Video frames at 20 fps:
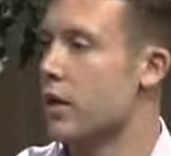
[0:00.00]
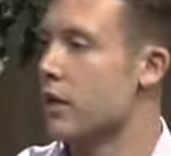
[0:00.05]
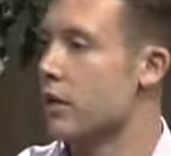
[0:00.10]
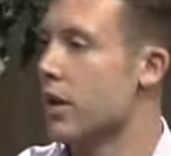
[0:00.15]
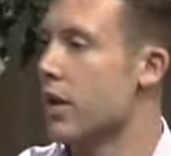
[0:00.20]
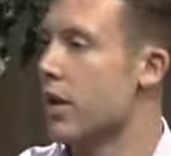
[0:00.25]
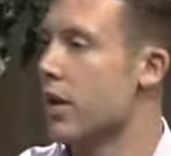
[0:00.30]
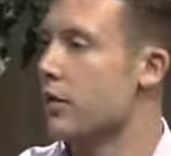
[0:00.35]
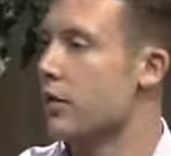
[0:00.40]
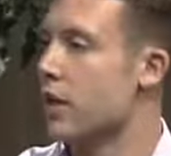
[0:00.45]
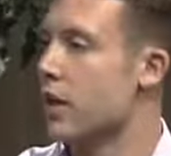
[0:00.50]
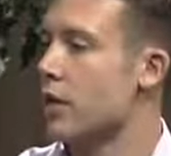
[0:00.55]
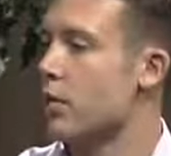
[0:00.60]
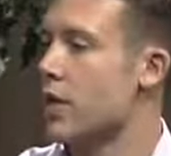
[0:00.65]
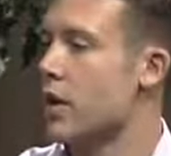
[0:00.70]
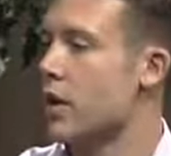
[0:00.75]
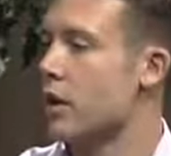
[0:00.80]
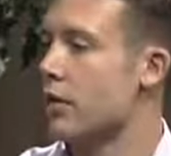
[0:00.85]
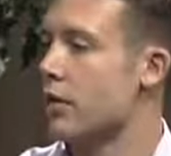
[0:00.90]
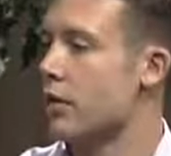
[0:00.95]
like I said, in
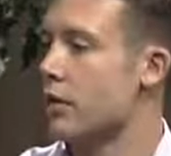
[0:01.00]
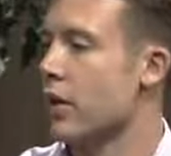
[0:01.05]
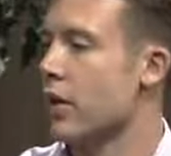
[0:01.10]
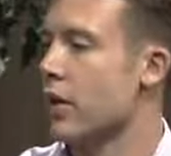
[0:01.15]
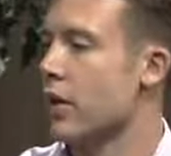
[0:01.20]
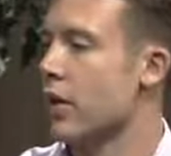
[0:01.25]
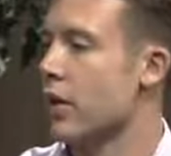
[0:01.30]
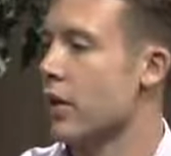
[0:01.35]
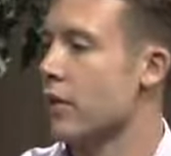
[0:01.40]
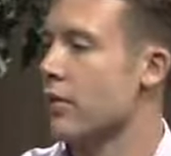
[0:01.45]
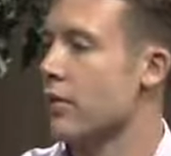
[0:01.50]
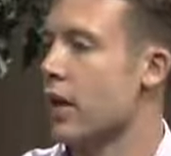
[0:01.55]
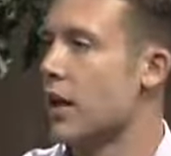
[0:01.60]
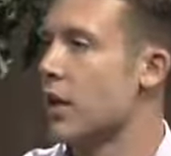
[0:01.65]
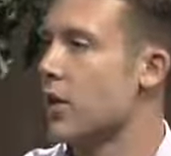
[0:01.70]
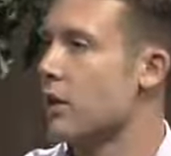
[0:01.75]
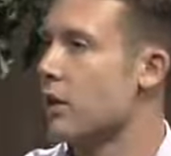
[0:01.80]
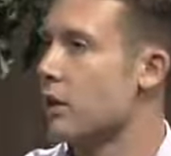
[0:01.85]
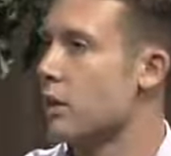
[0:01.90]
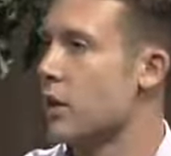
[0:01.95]
American society, think of
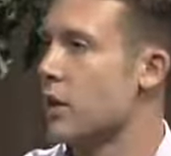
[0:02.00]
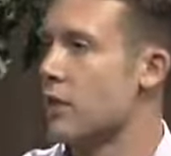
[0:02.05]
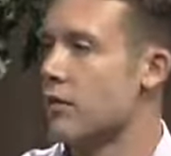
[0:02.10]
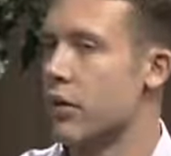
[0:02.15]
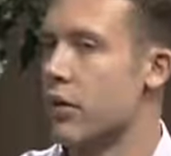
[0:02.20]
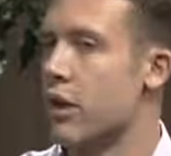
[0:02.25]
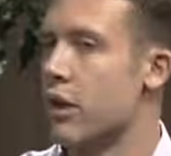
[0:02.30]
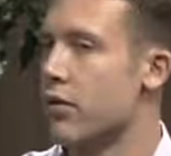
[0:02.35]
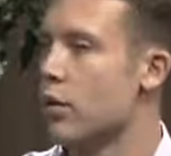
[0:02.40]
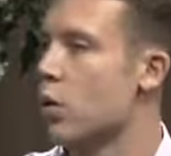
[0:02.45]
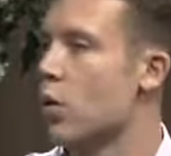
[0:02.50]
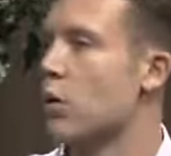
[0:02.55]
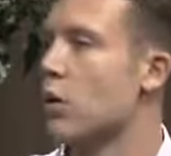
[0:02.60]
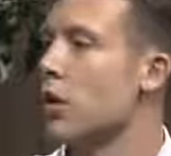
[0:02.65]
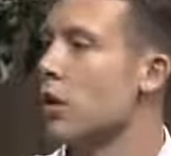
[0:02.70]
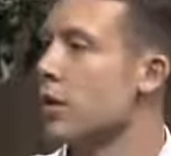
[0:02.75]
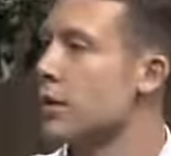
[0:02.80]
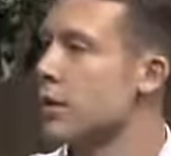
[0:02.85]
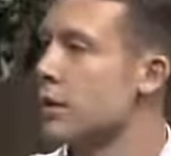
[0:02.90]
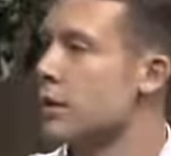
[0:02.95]
violence as being very normal.